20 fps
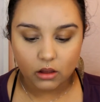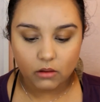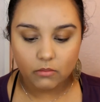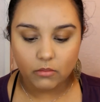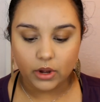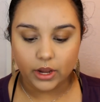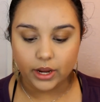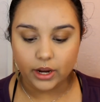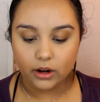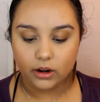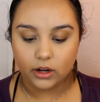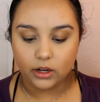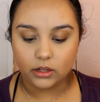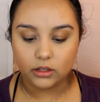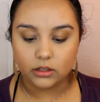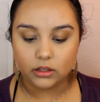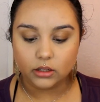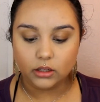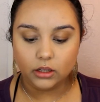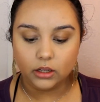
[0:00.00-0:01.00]
My
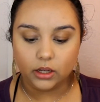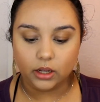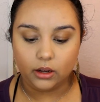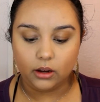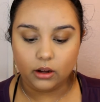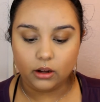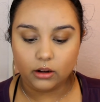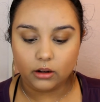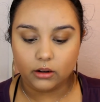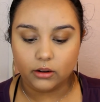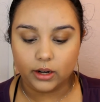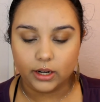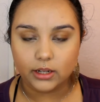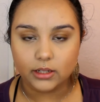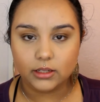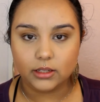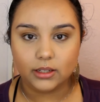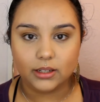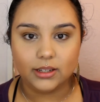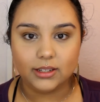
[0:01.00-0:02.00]
earrings are looking all
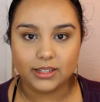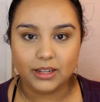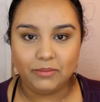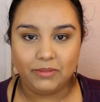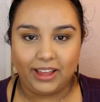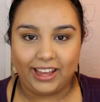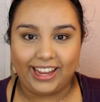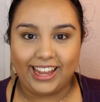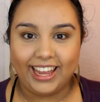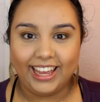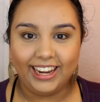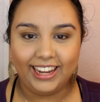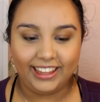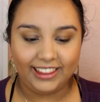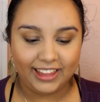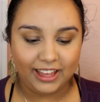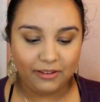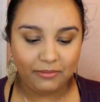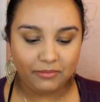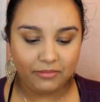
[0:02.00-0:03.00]
crazy because I'm like hitting
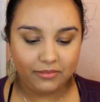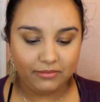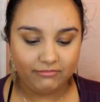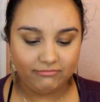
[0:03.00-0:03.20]
them.